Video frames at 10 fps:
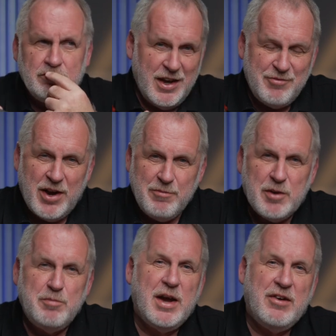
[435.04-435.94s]
if I'm
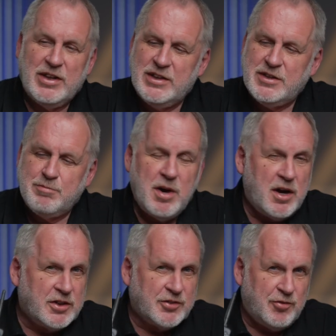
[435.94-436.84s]
comparing this
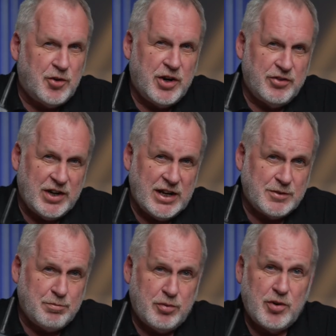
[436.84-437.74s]
Mars
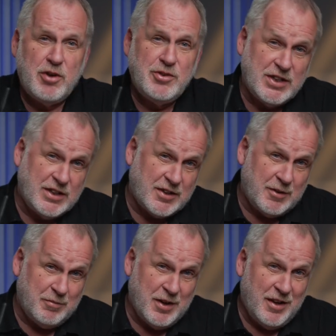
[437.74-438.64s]
400S Pro
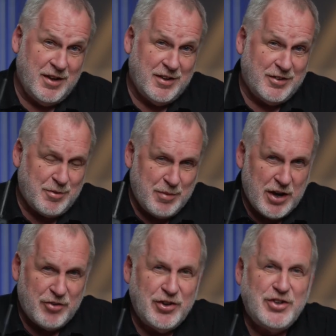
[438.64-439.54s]
system to
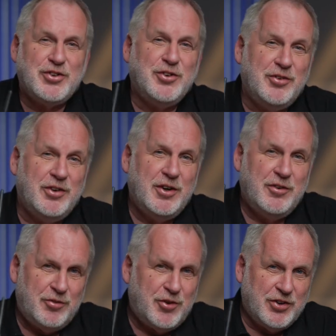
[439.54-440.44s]
my original
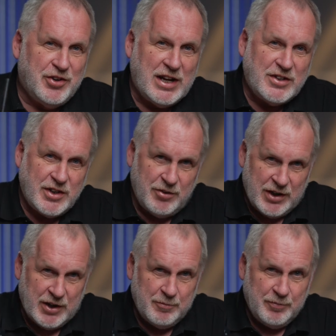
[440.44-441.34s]
400S
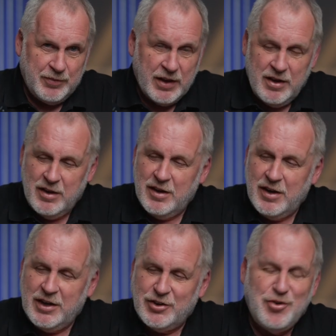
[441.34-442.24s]
unit,
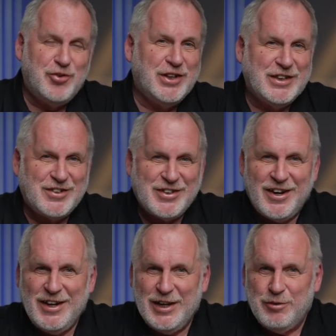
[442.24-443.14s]
and ignoring the
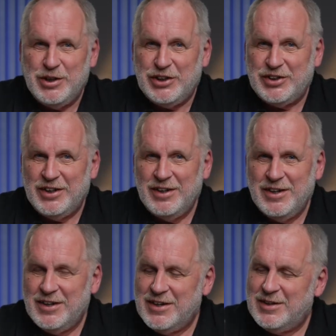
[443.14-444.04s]
styling, which
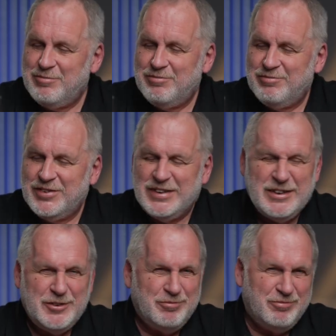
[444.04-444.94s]
I'm
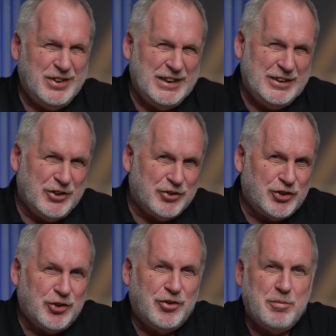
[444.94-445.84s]
still really not
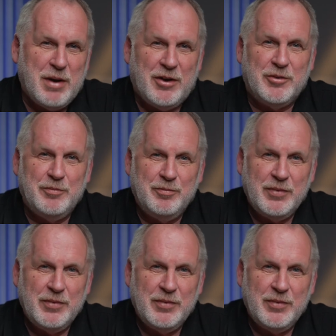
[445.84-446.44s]
sure about,